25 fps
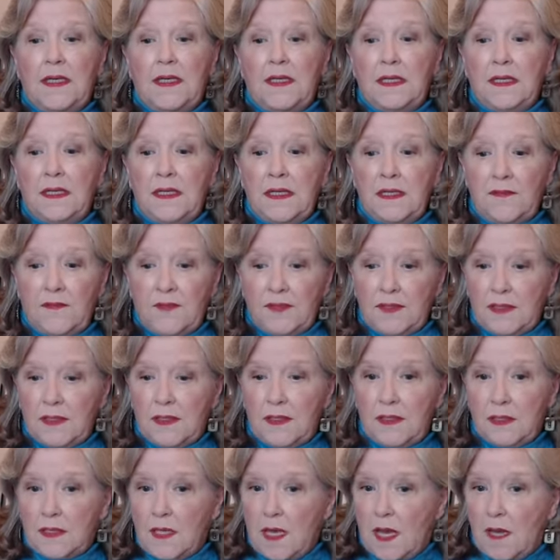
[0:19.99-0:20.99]
leave it in
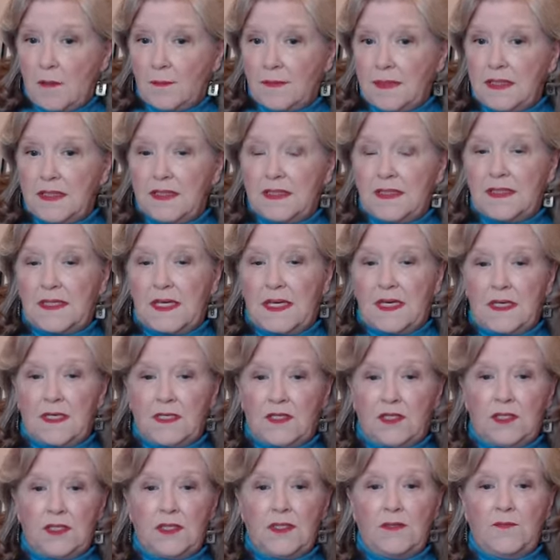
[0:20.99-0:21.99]
the comments
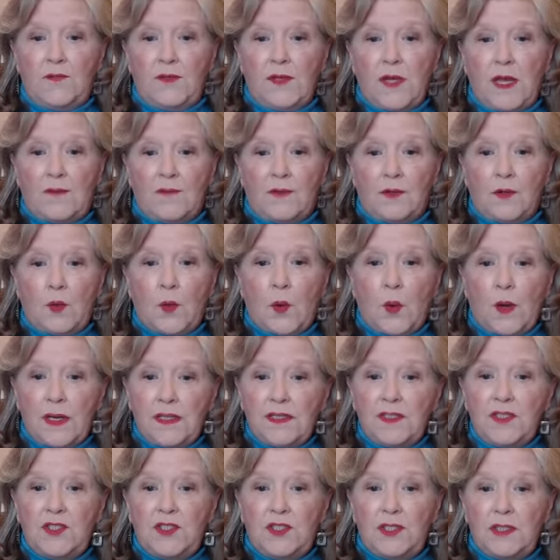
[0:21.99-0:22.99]
section. If you have a
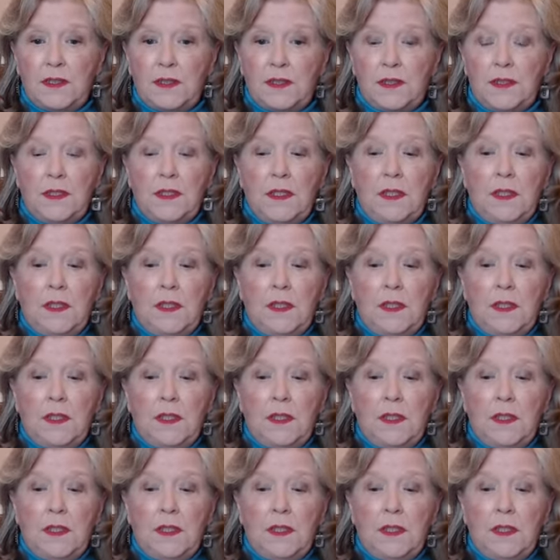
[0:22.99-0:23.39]
question,